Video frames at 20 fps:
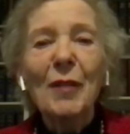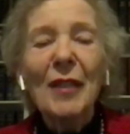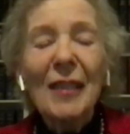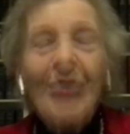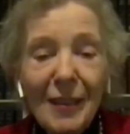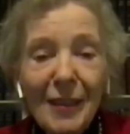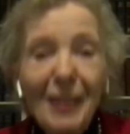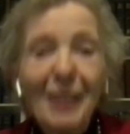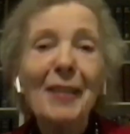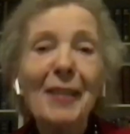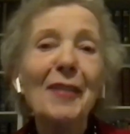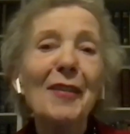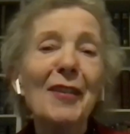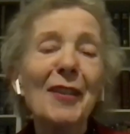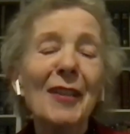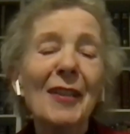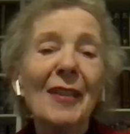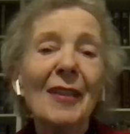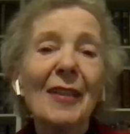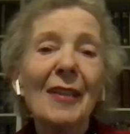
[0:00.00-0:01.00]
We
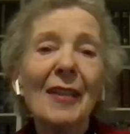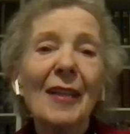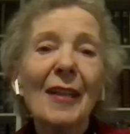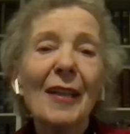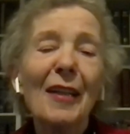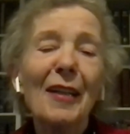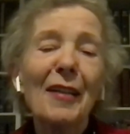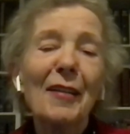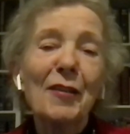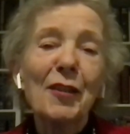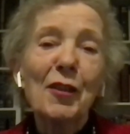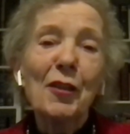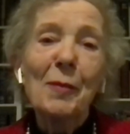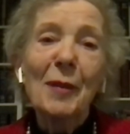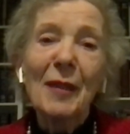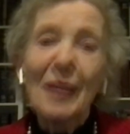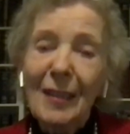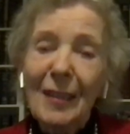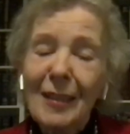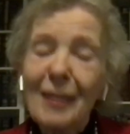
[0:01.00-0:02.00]
need
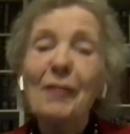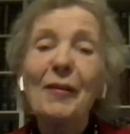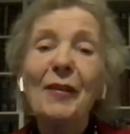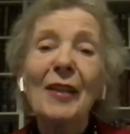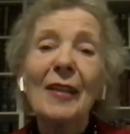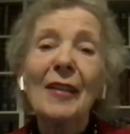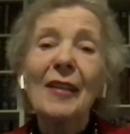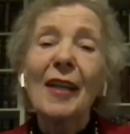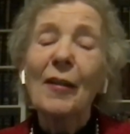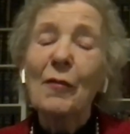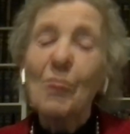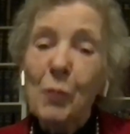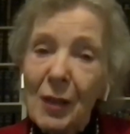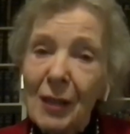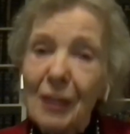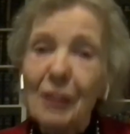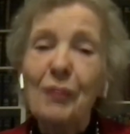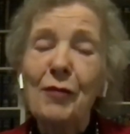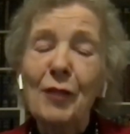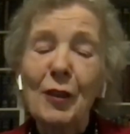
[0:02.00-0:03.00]
to believe in and
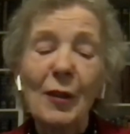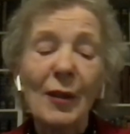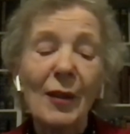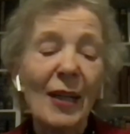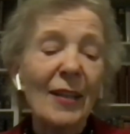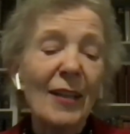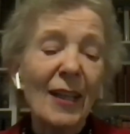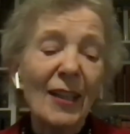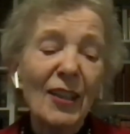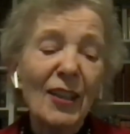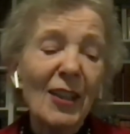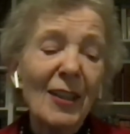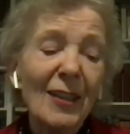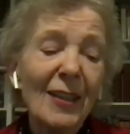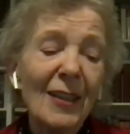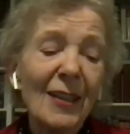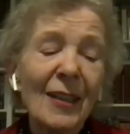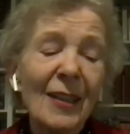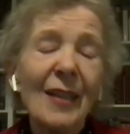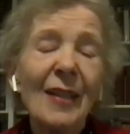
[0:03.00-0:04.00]
work for. And
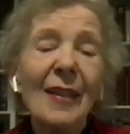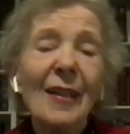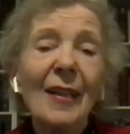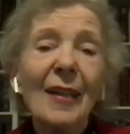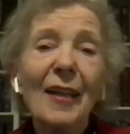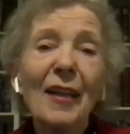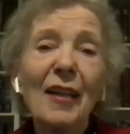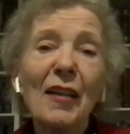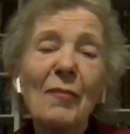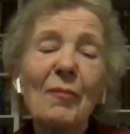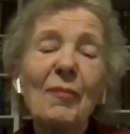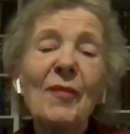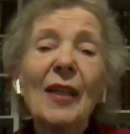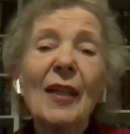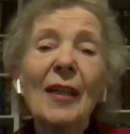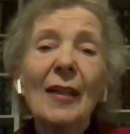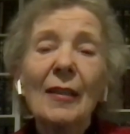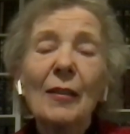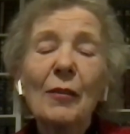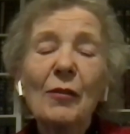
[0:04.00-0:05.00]
actually, the
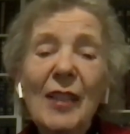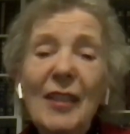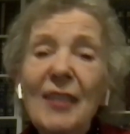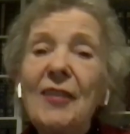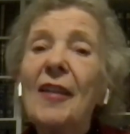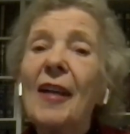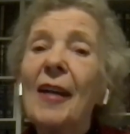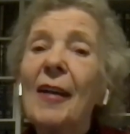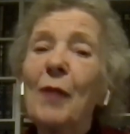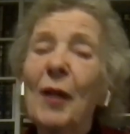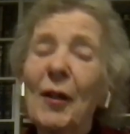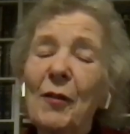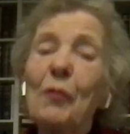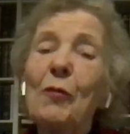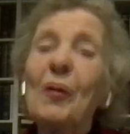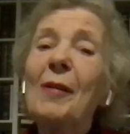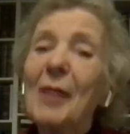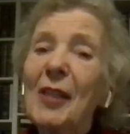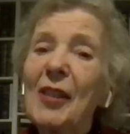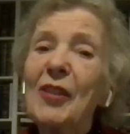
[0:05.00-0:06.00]
reason I
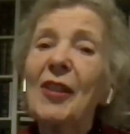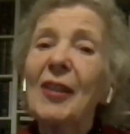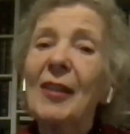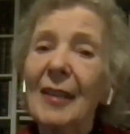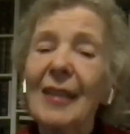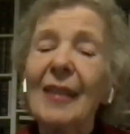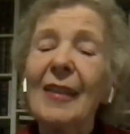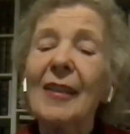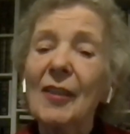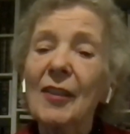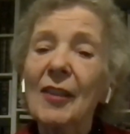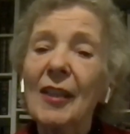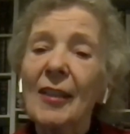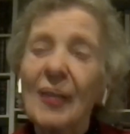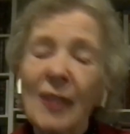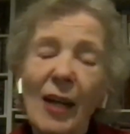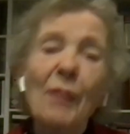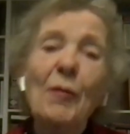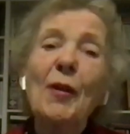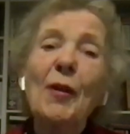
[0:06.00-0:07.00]
want women to lead
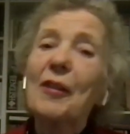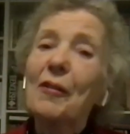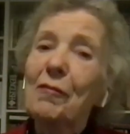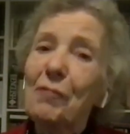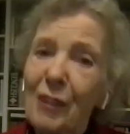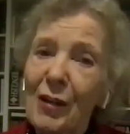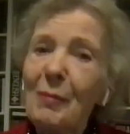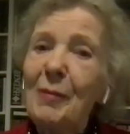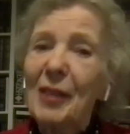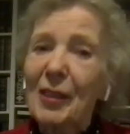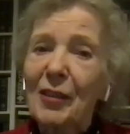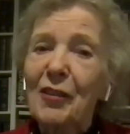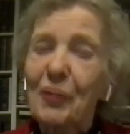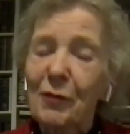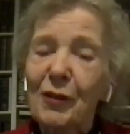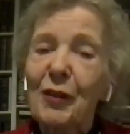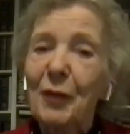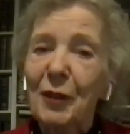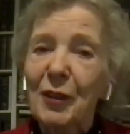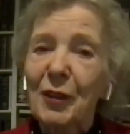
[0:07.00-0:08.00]
is I want a
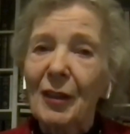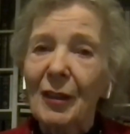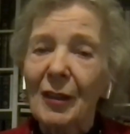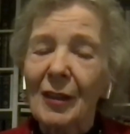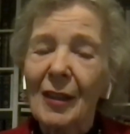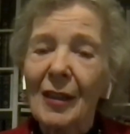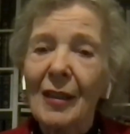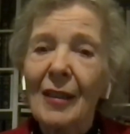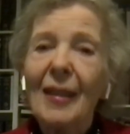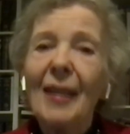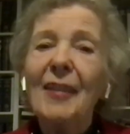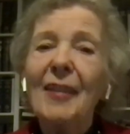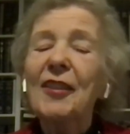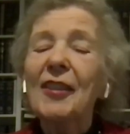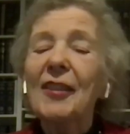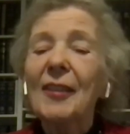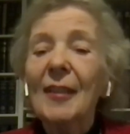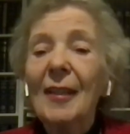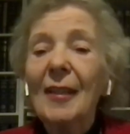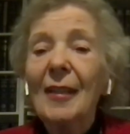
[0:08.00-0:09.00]
feminist future.
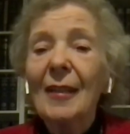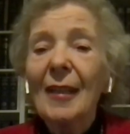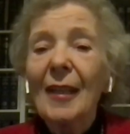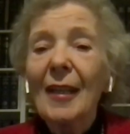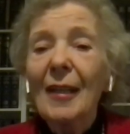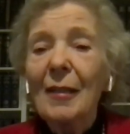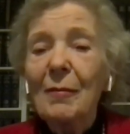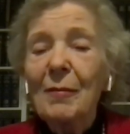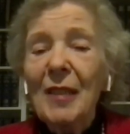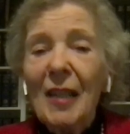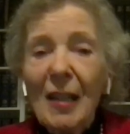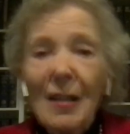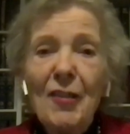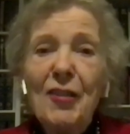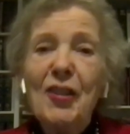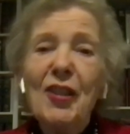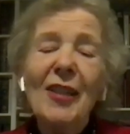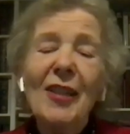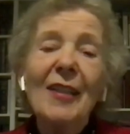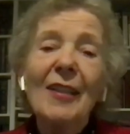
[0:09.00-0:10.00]
It's
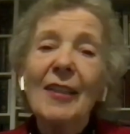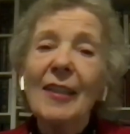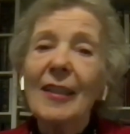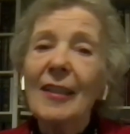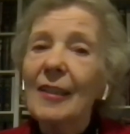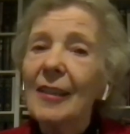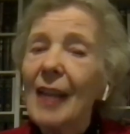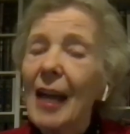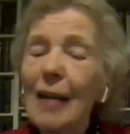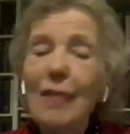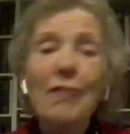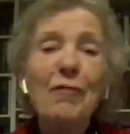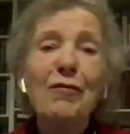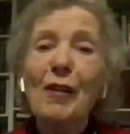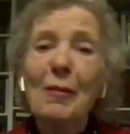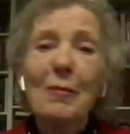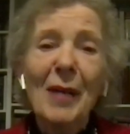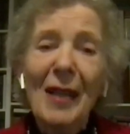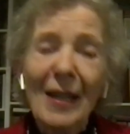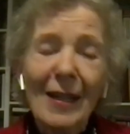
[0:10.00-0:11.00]
largely the
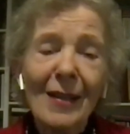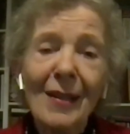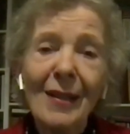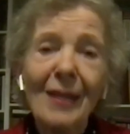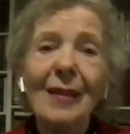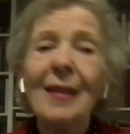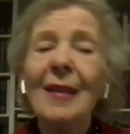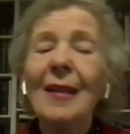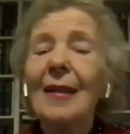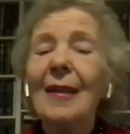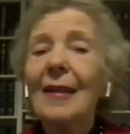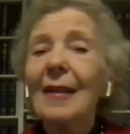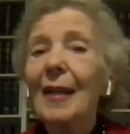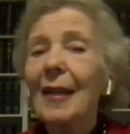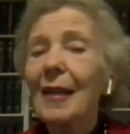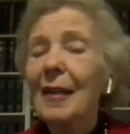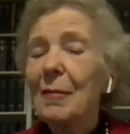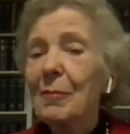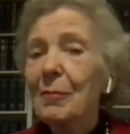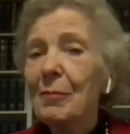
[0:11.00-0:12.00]
alpha male
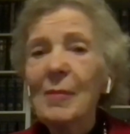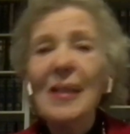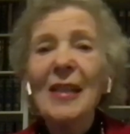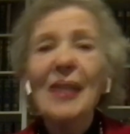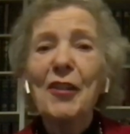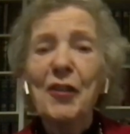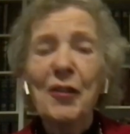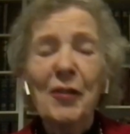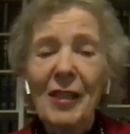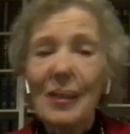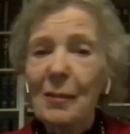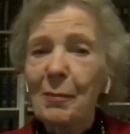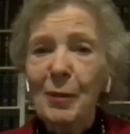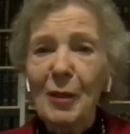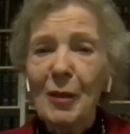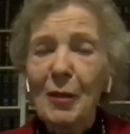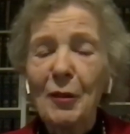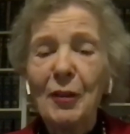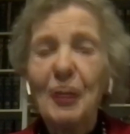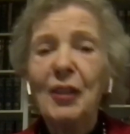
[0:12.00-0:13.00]
military
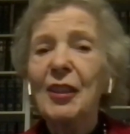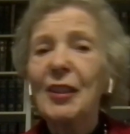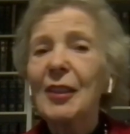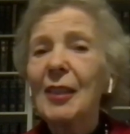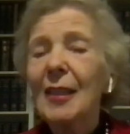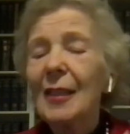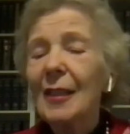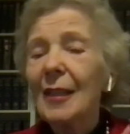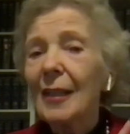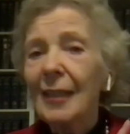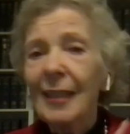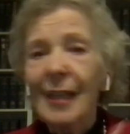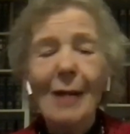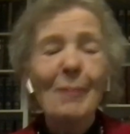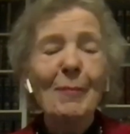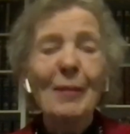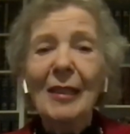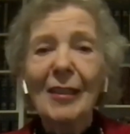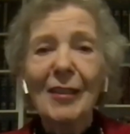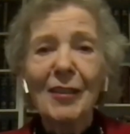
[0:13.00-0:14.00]
approach,
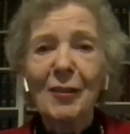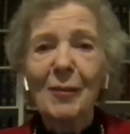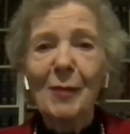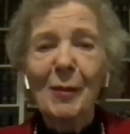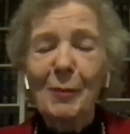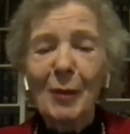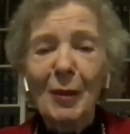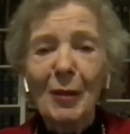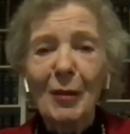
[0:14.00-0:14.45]
capitalism